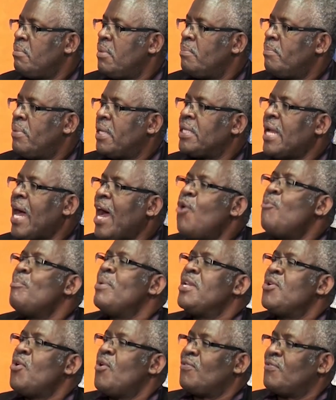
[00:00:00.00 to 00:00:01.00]
But how
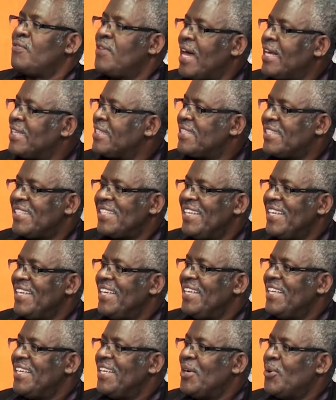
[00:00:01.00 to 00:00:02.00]
many of us
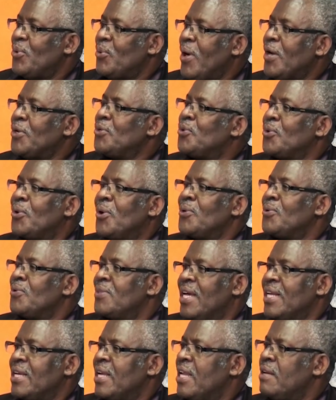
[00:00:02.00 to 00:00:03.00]
want to go to
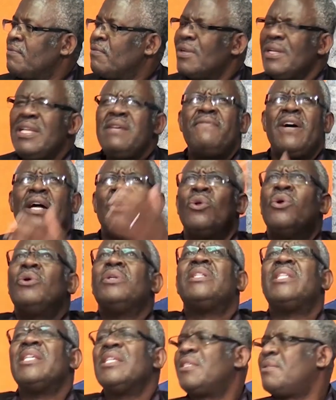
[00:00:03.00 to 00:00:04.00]
that level? Leave
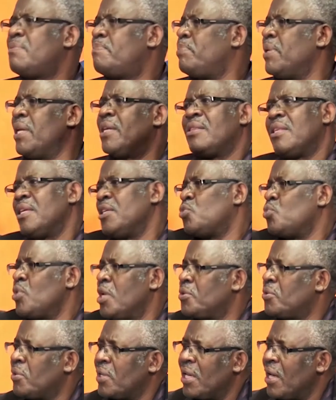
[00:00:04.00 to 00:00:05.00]
alone these big things we
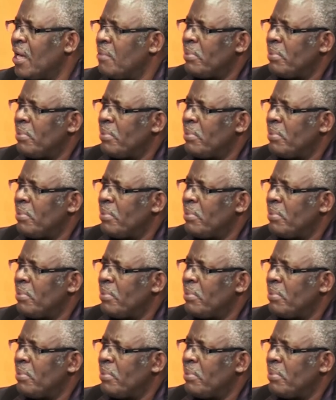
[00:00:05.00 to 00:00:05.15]
are talking about.